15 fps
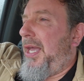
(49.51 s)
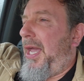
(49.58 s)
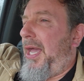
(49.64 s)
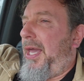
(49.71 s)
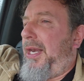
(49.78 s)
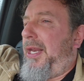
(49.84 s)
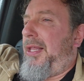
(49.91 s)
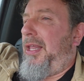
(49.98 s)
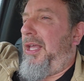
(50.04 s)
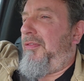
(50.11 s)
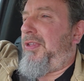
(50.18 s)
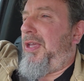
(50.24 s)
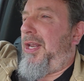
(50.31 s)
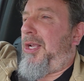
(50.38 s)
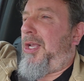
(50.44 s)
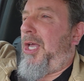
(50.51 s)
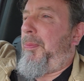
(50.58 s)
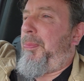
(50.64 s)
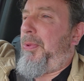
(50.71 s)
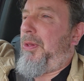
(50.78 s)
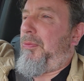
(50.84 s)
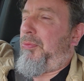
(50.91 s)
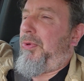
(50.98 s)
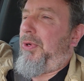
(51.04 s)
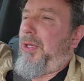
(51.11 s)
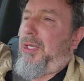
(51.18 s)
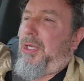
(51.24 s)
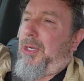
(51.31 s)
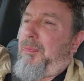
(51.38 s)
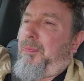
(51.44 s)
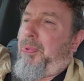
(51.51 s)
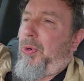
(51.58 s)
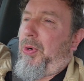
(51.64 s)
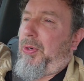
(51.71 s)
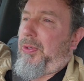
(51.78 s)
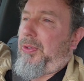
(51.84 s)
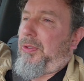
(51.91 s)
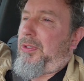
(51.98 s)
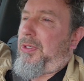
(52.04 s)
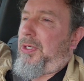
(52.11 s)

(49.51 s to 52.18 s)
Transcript: And he left out a couple really important